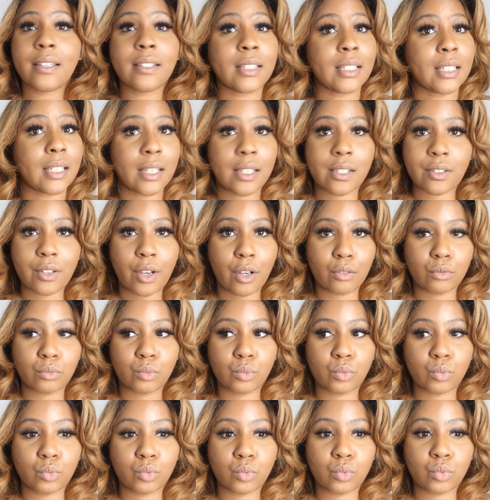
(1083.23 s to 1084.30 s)
years ago.
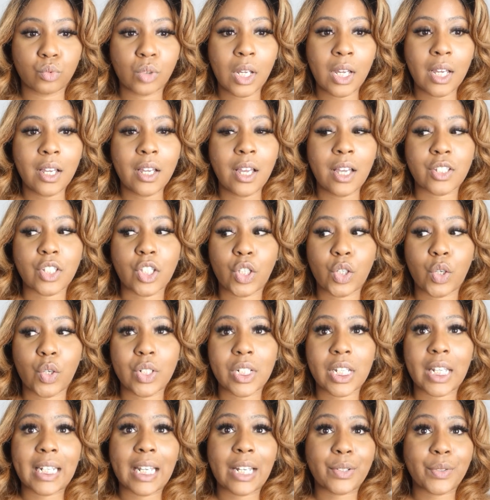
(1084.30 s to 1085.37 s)
So the
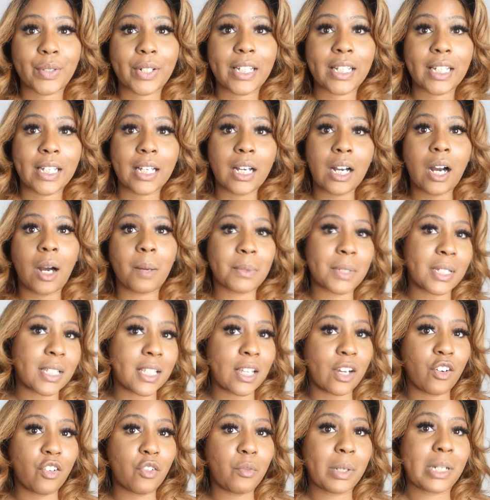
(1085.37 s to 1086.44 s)
content had really upped
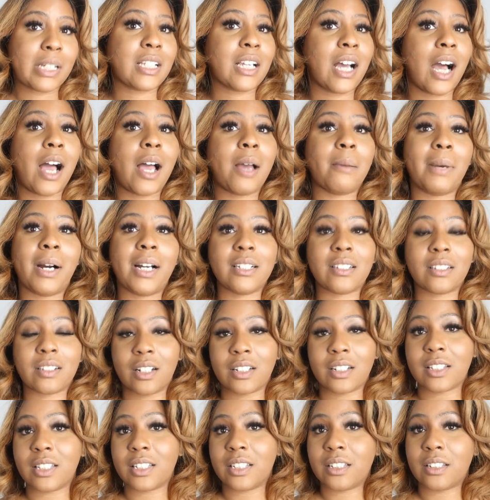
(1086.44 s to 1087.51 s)
itself by the time I
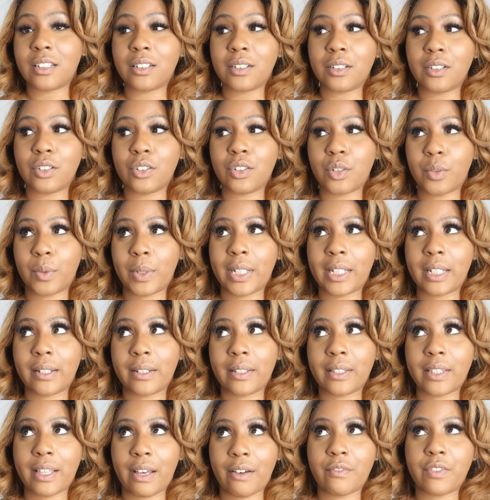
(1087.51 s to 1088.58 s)
started doing
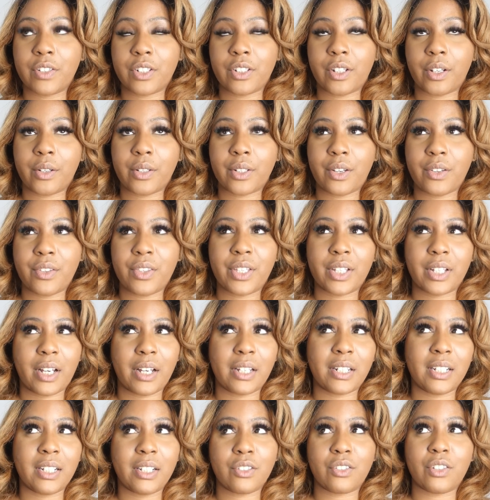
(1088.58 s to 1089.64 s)
that video. I don't think I'd
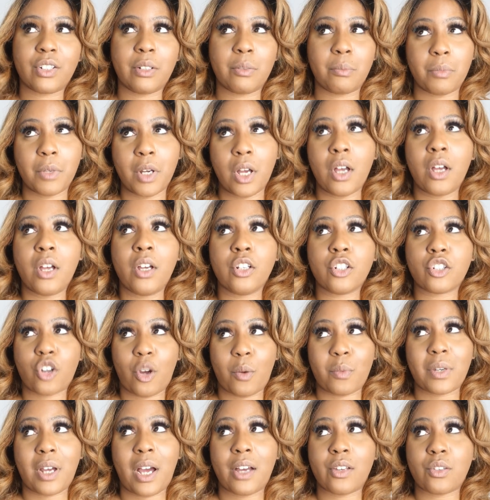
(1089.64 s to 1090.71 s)
literally
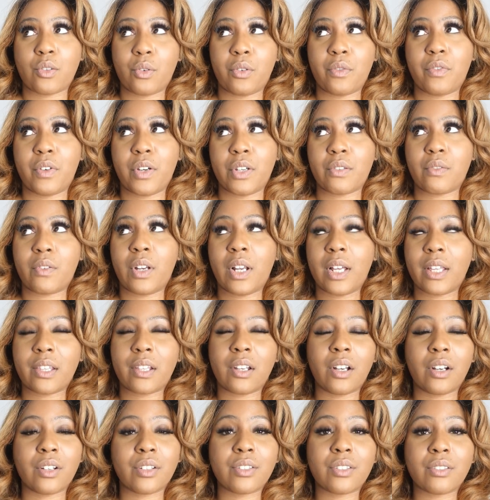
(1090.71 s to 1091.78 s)
shopped at I saw it first for like the
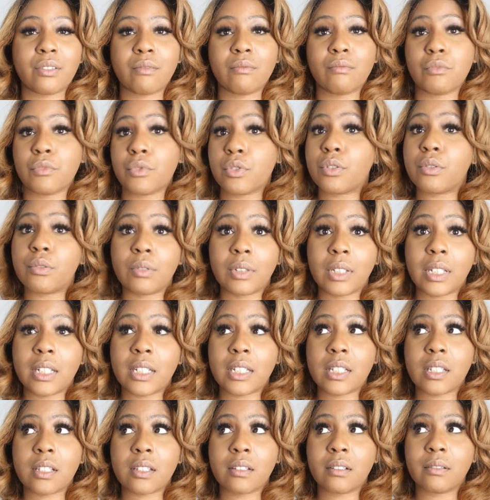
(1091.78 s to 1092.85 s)
last 2
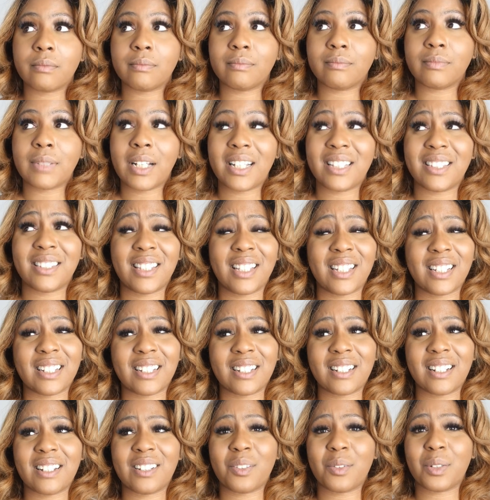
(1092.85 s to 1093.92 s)
years. I think,
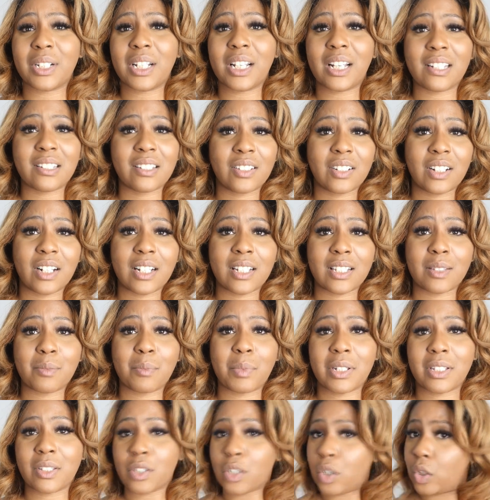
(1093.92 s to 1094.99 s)
I don't want to lie to you guys, but
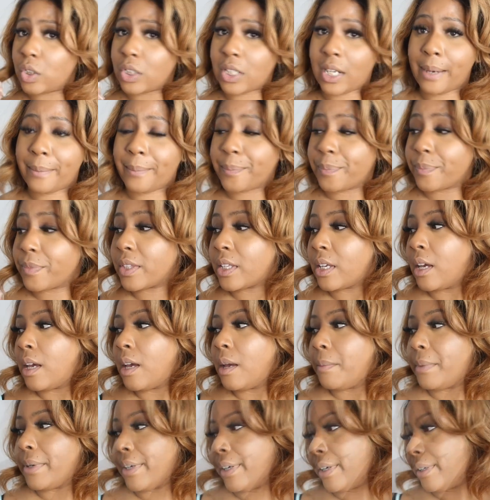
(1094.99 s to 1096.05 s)
it's a long time.
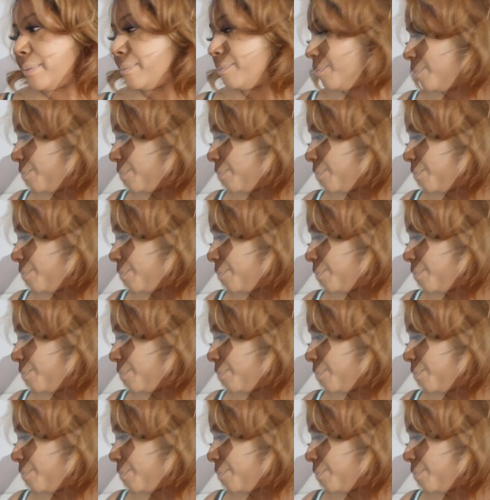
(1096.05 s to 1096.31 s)
But yeah.